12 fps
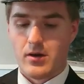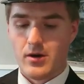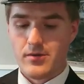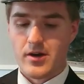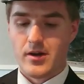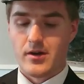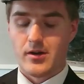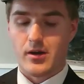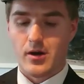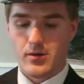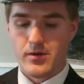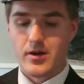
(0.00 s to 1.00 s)
"Hurry,
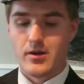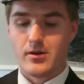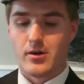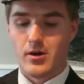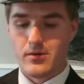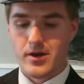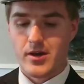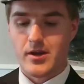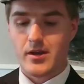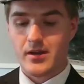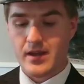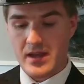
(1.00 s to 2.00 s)
hurry,
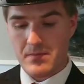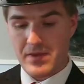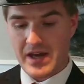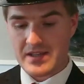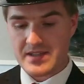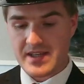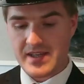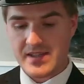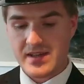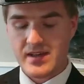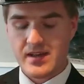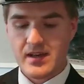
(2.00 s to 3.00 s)
hurry," he panted.